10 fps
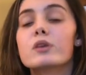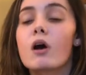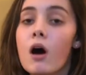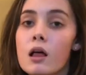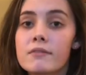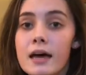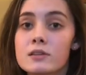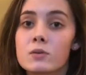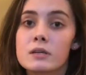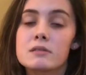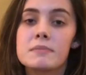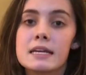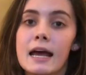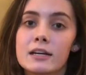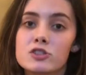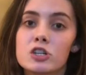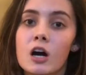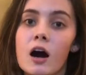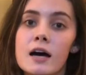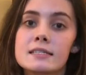all of that is going to be an extra
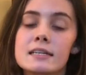cost,